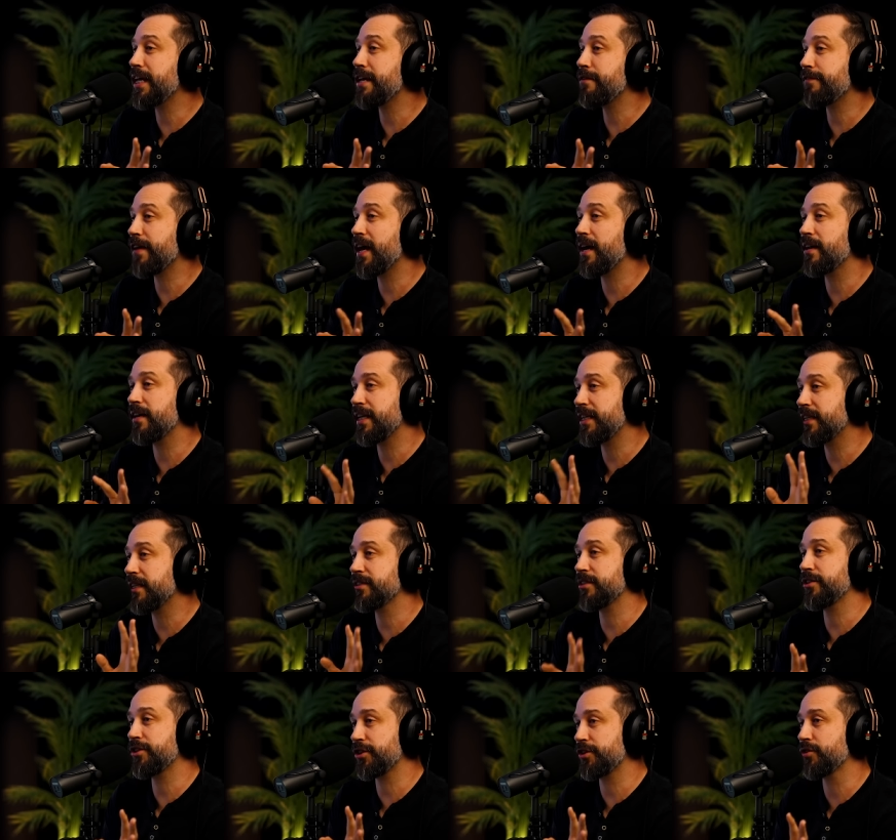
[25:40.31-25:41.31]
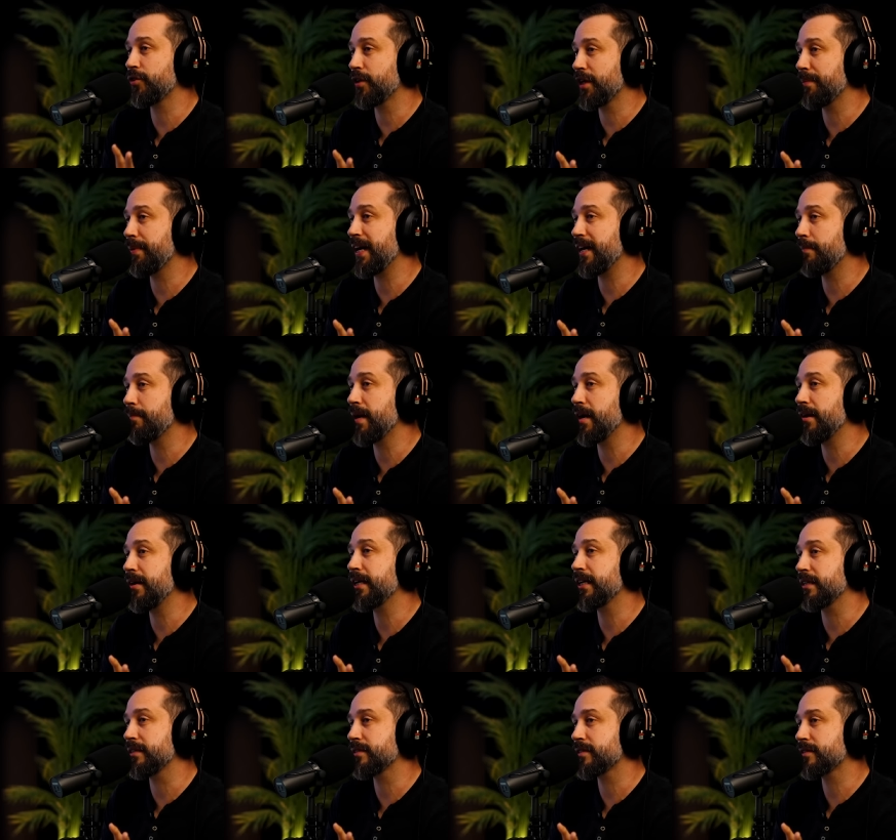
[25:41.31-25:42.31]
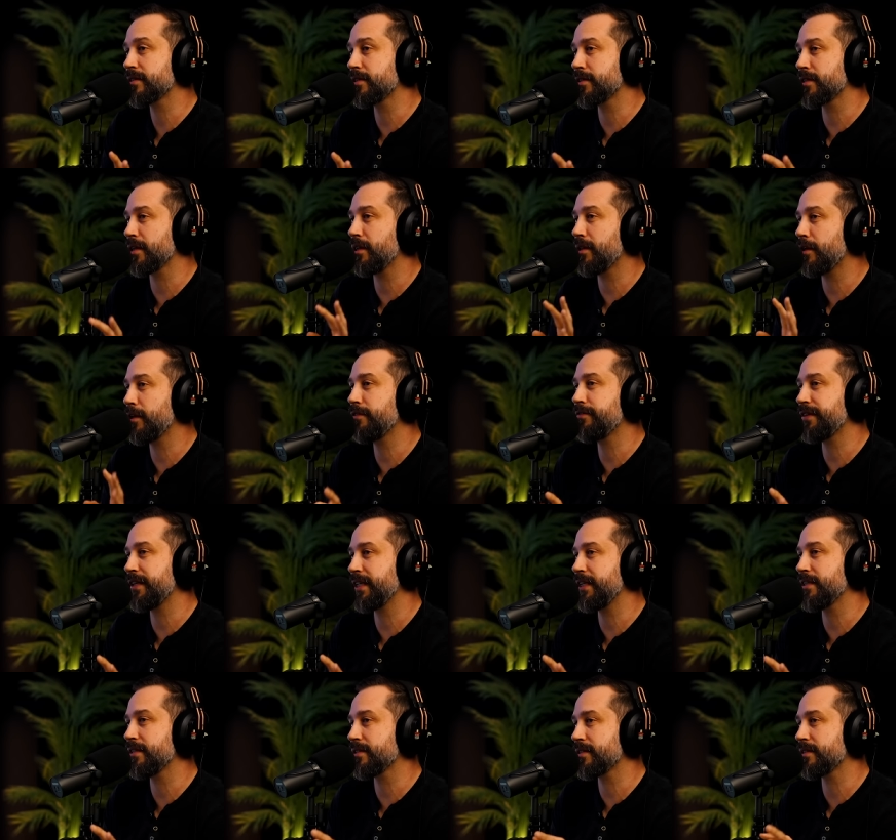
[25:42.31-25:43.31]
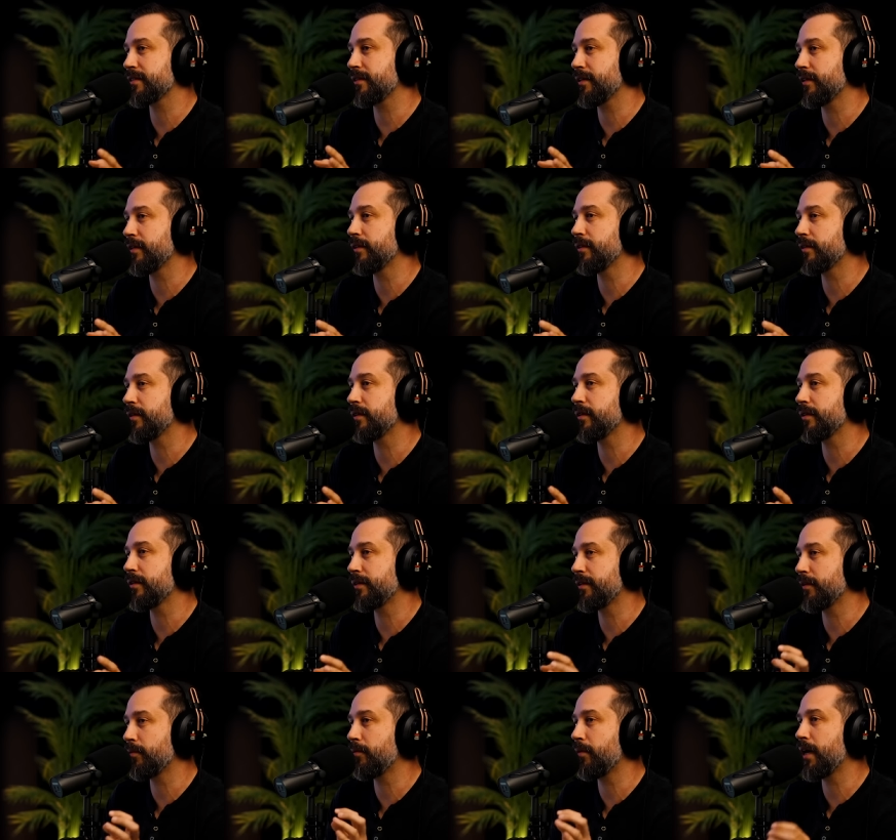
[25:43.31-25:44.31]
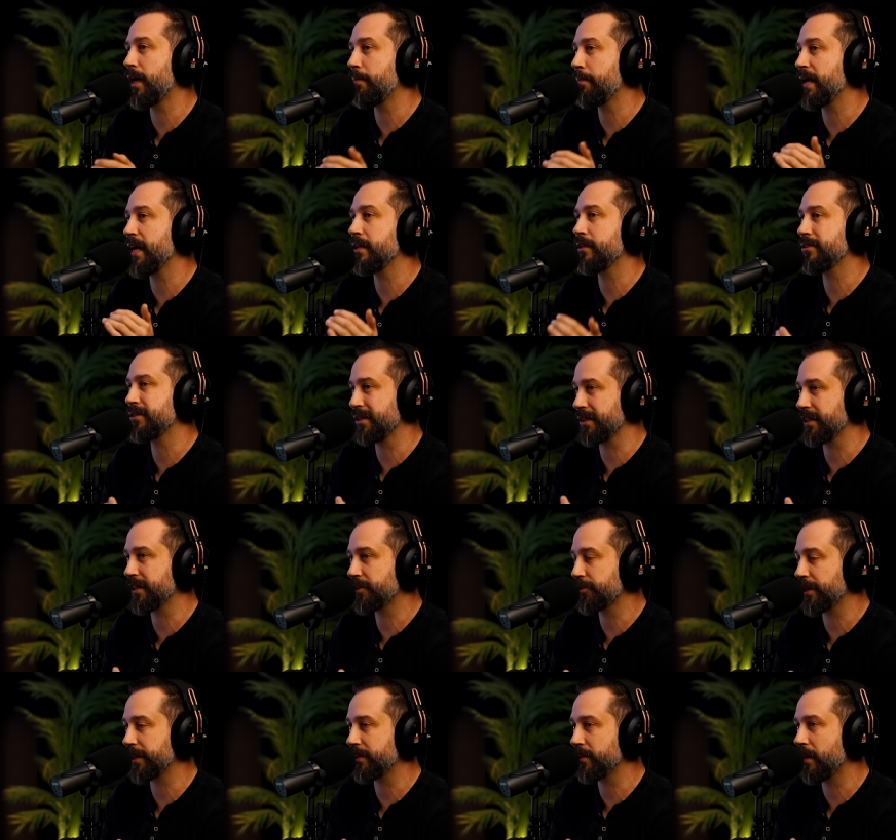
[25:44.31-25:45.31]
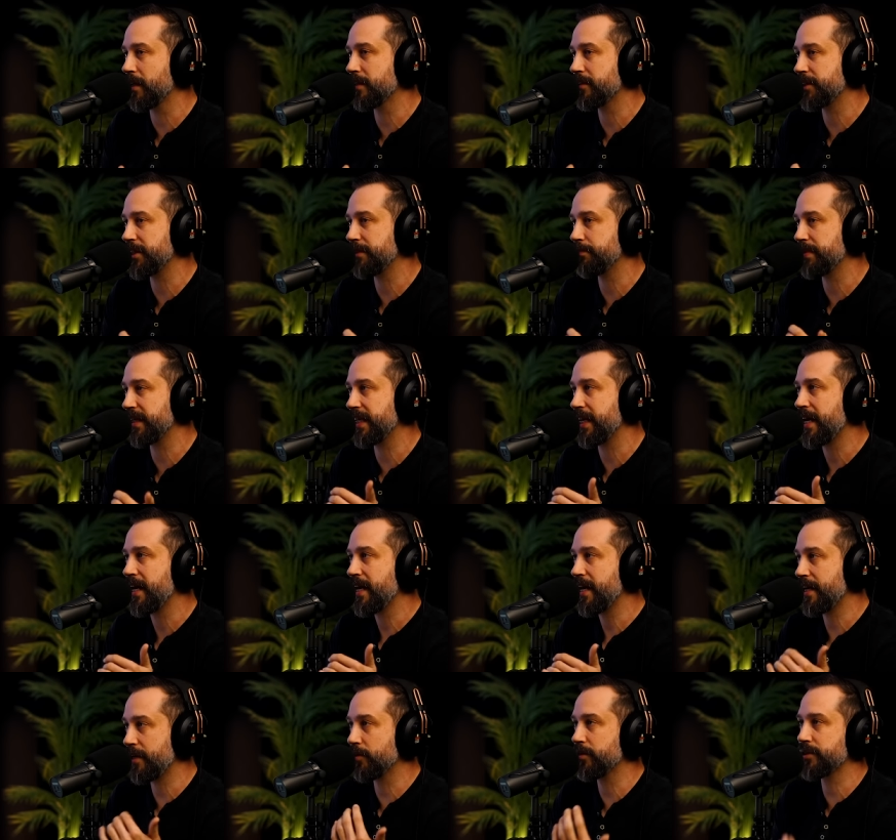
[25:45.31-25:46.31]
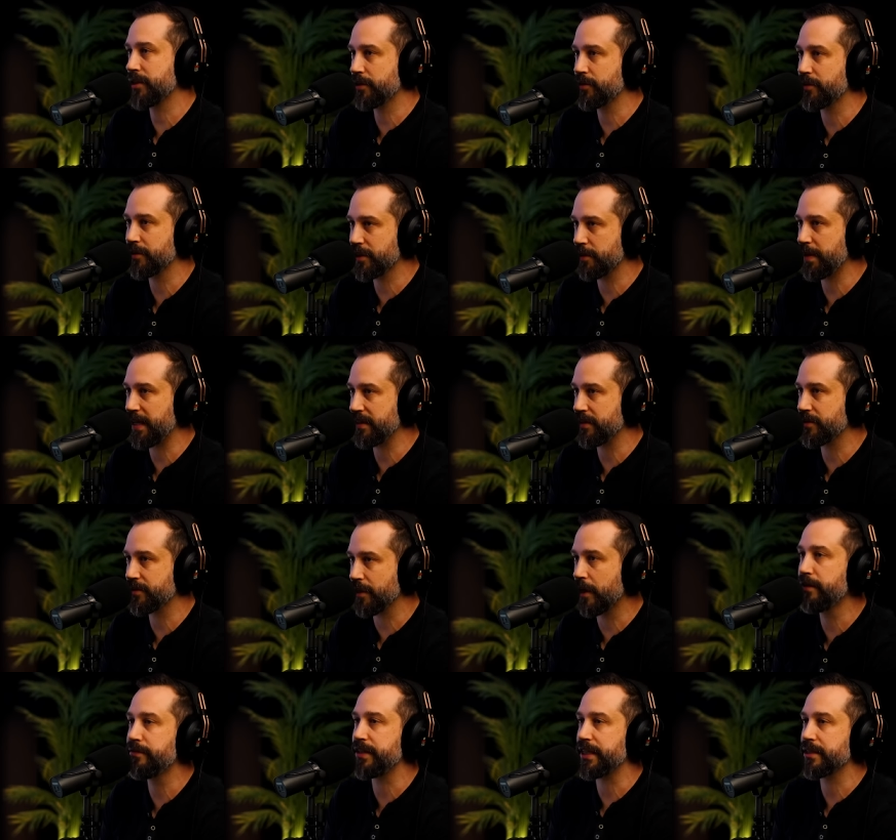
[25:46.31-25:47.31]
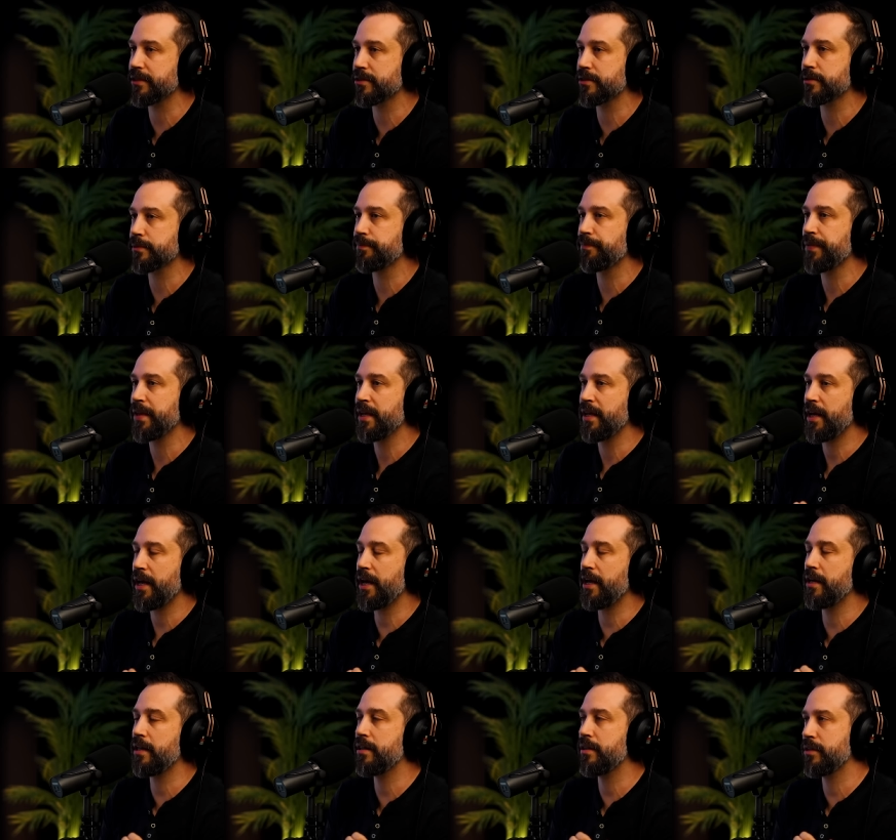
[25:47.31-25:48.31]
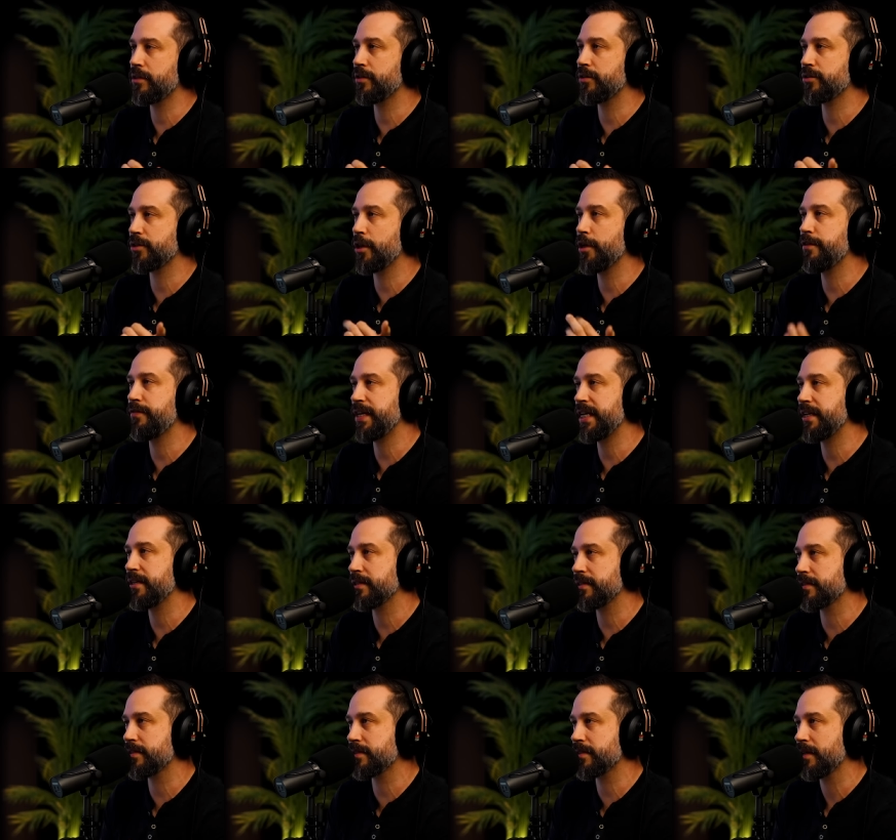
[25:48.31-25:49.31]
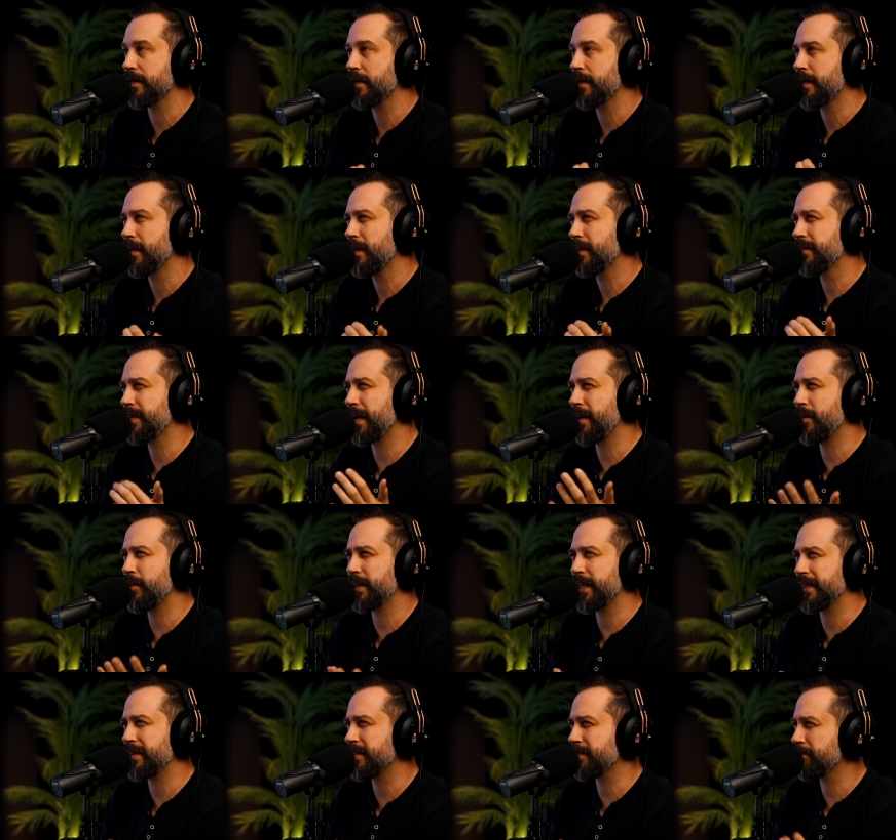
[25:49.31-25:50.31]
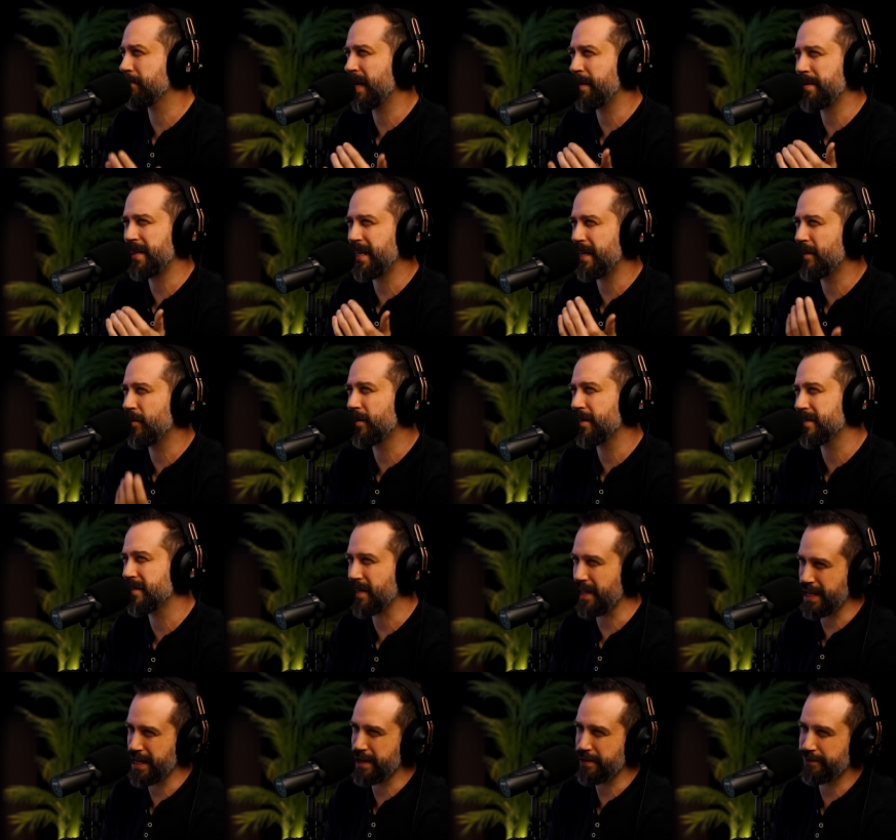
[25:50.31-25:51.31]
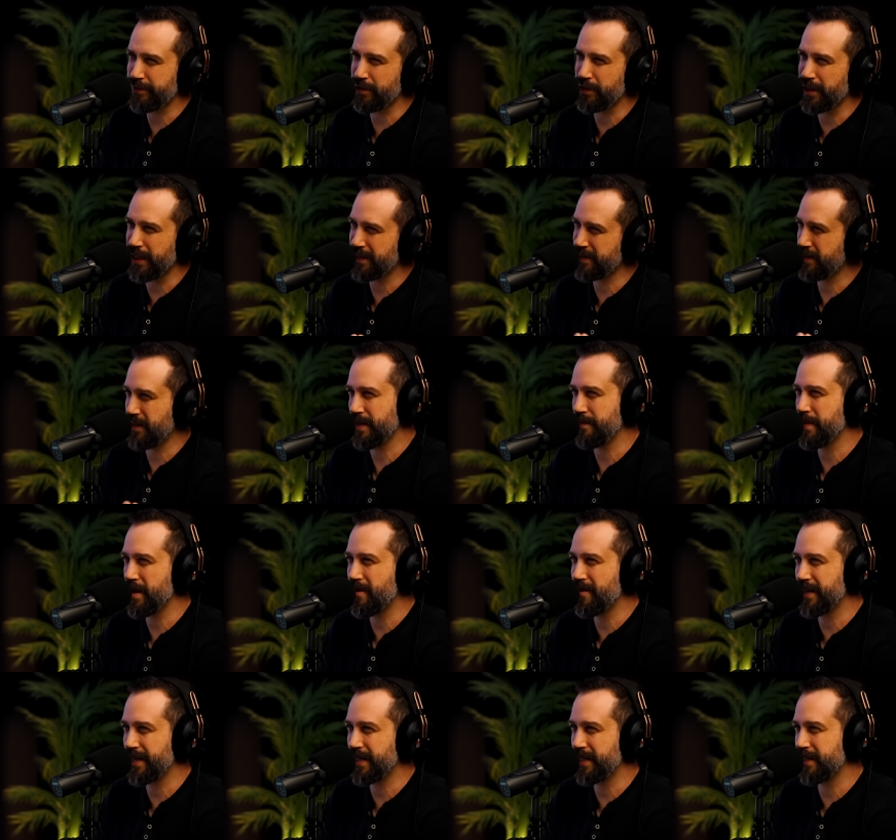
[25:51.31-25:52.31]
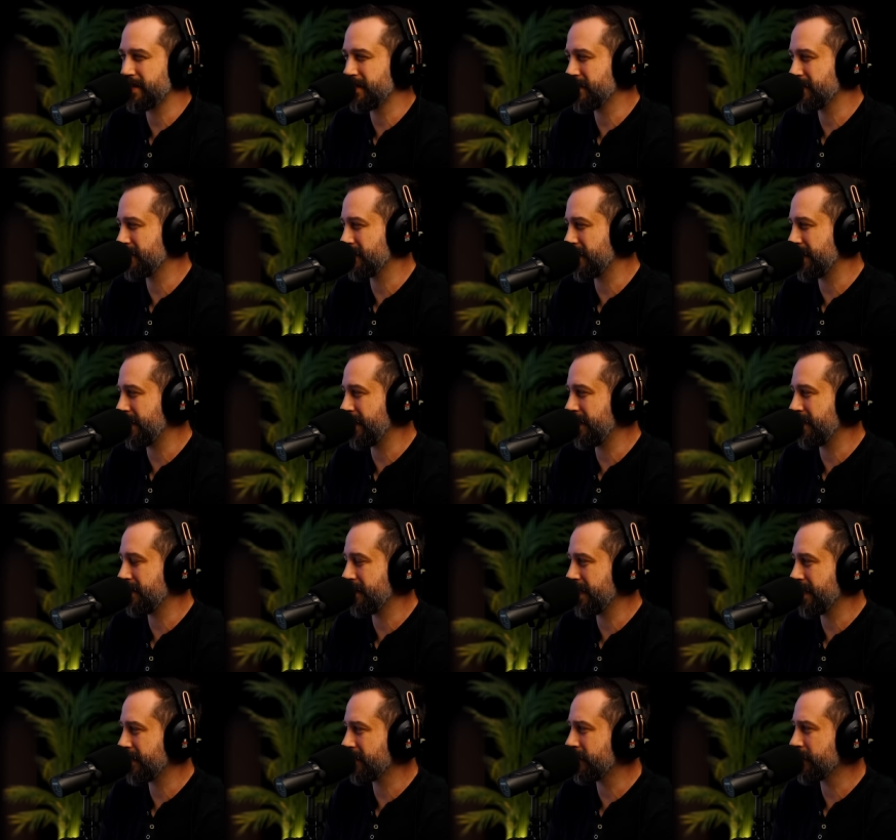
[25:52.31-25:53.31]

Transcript: leave out. He doesn't just talk about Americans because a lot of it is you know the the white man using their tricknology, but he also talks about the Soviets and the Soviets they don't get that maybe they're not as evil as the Americans in their